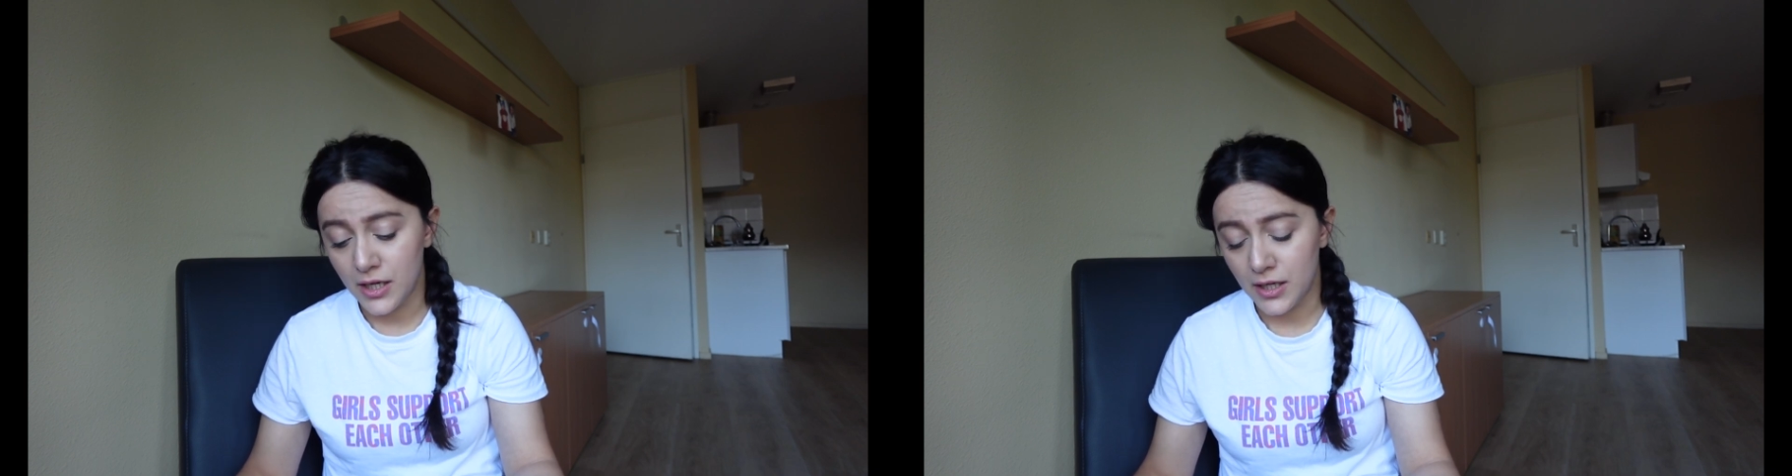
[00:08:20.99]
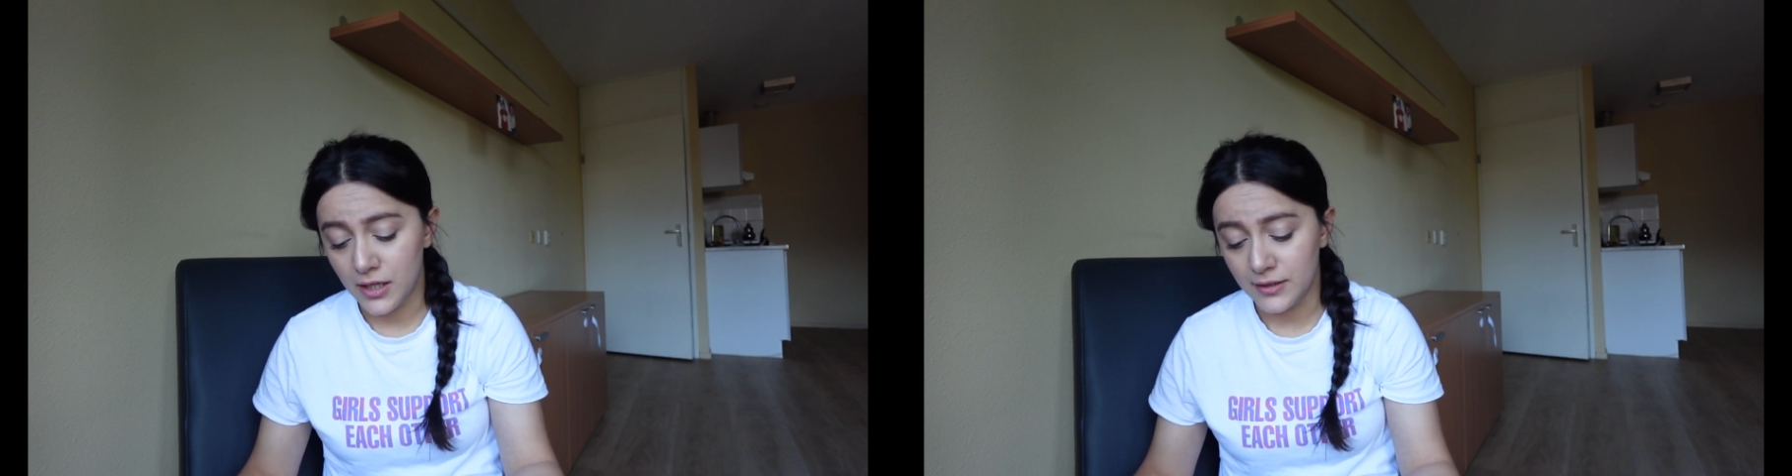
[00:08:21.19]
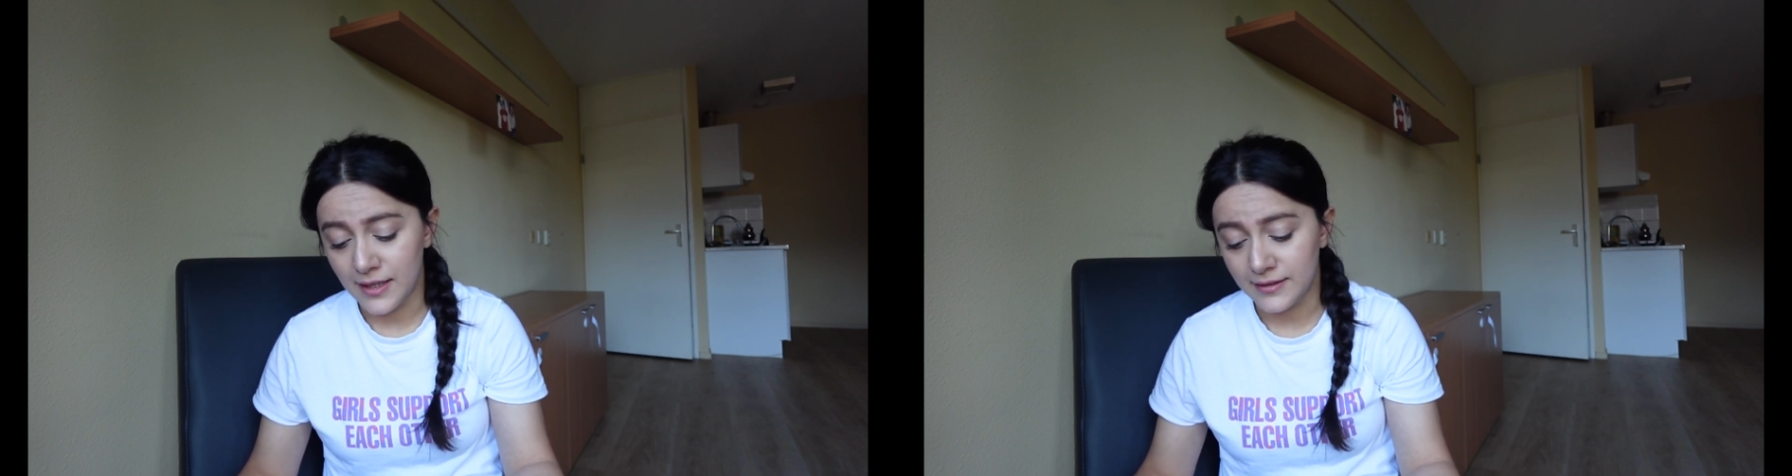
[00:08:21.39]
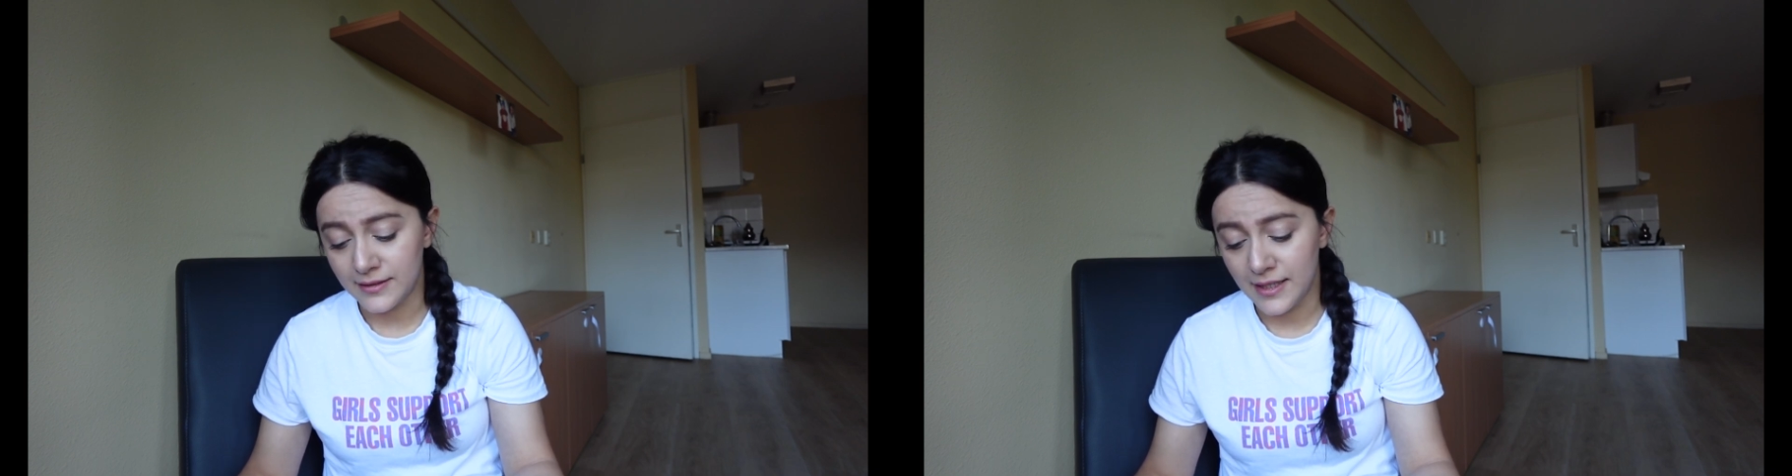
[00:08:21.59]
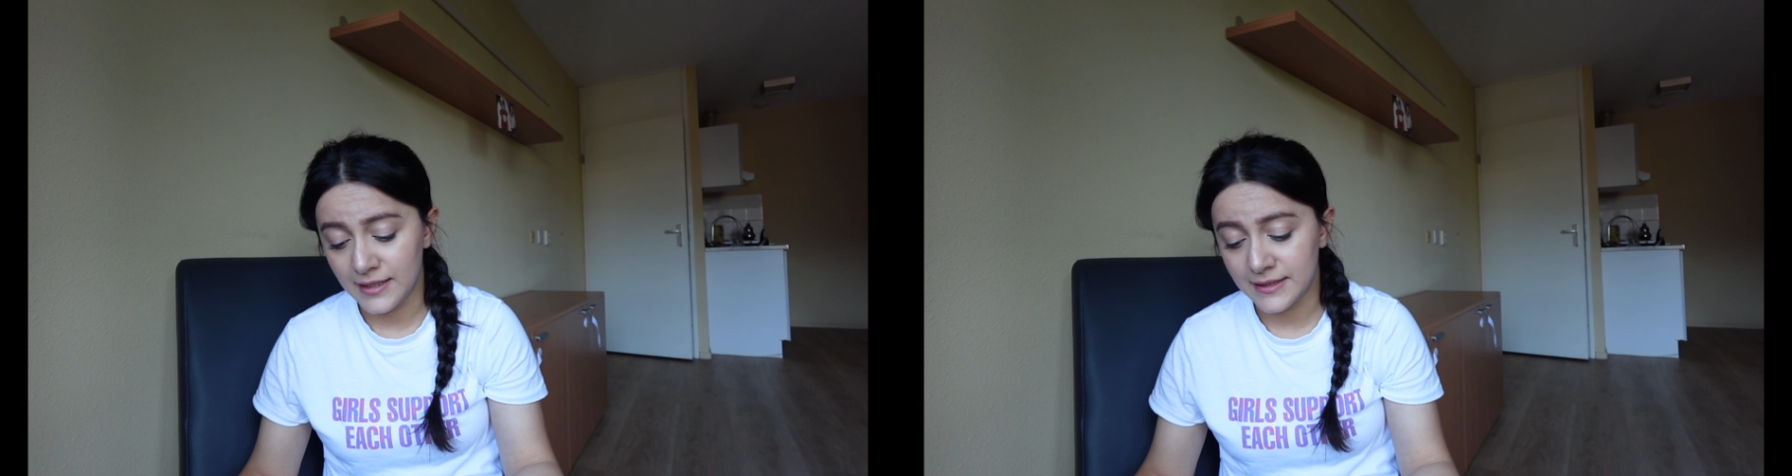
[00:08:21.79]
uh,
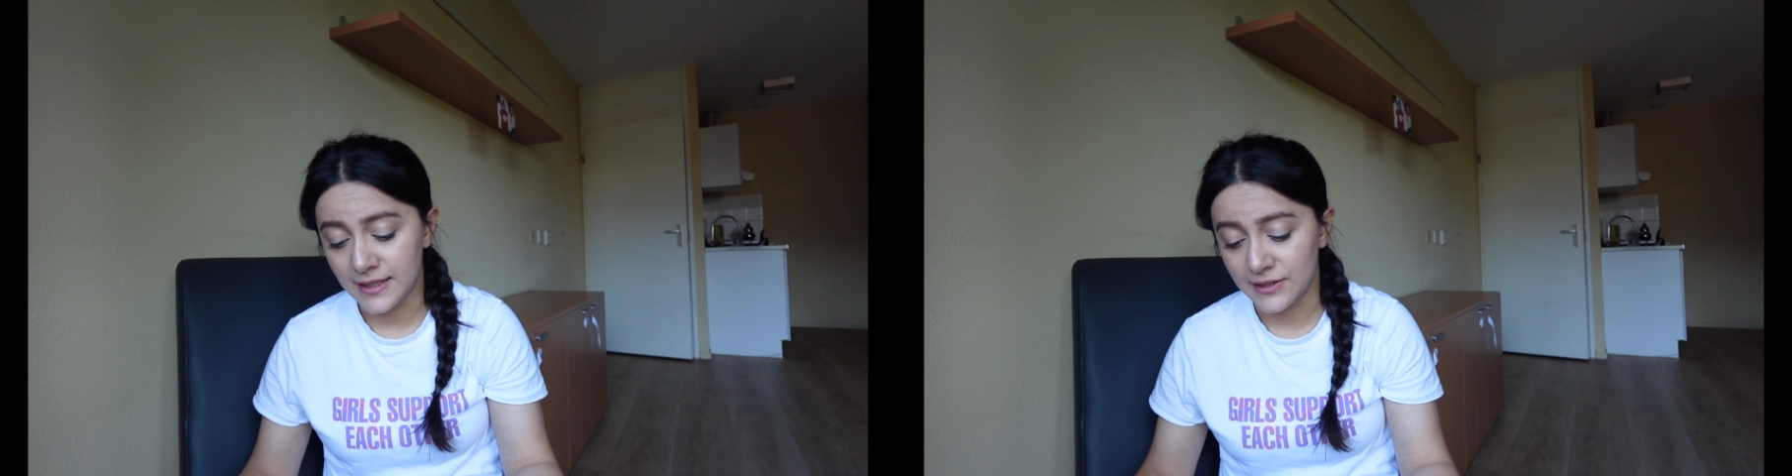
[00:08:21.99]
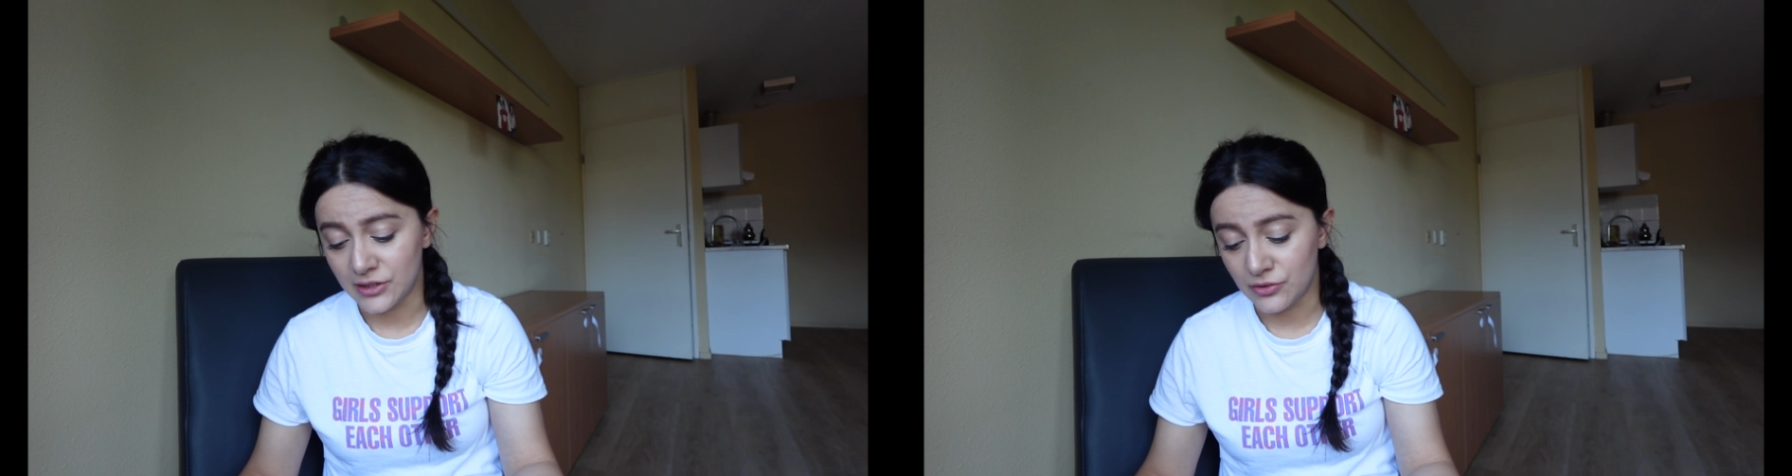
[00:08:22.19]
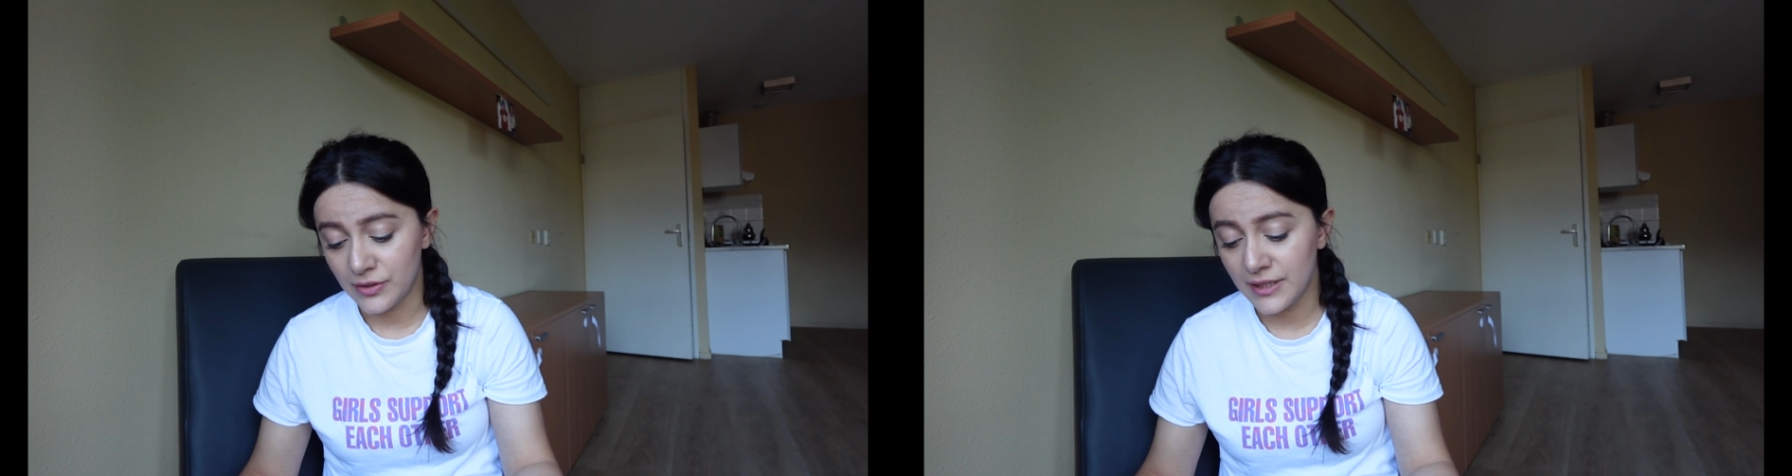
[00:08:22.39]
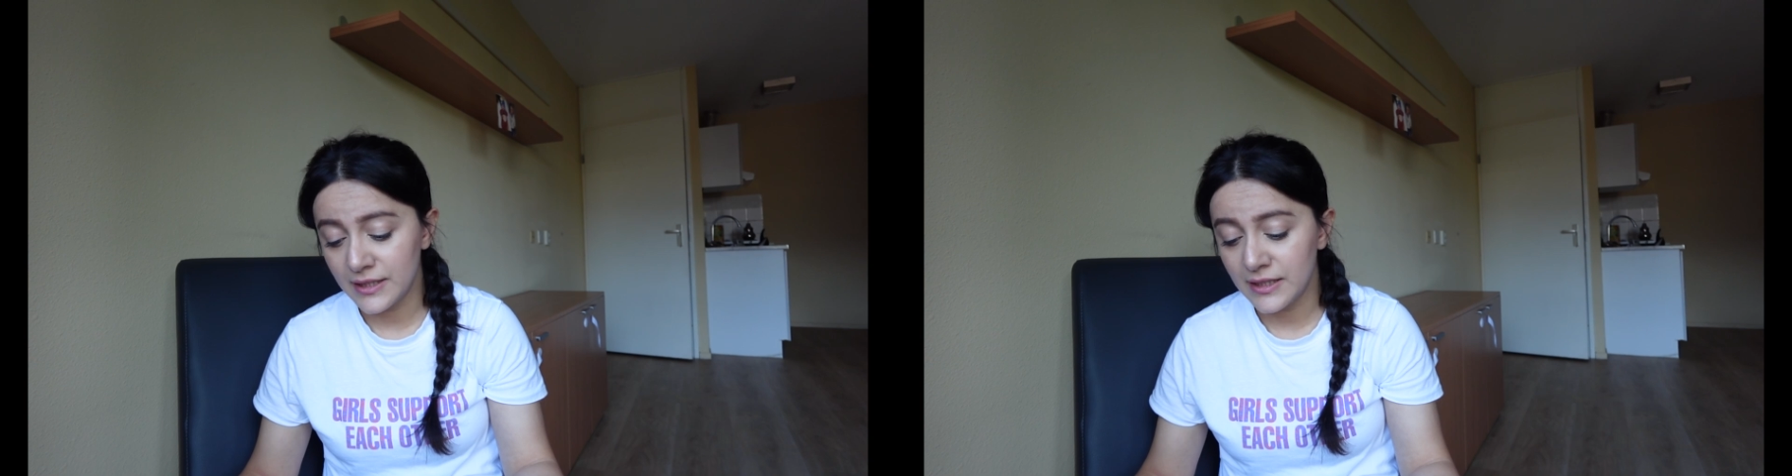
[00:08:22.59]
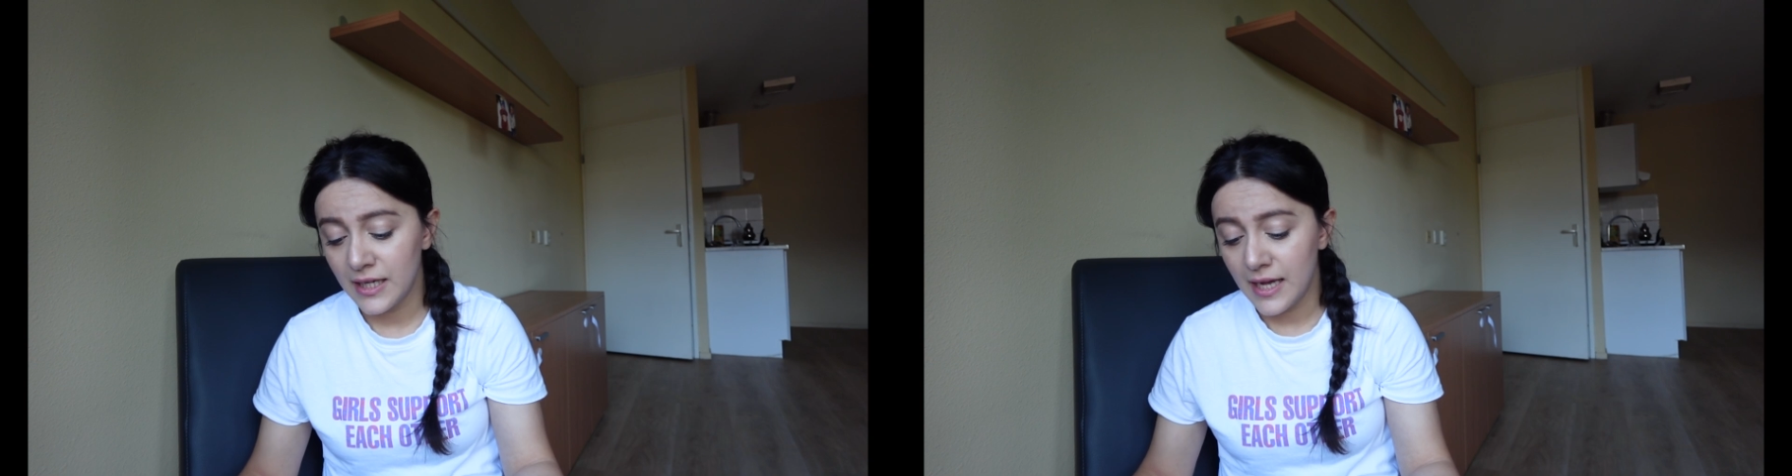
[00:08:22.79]
that takes a string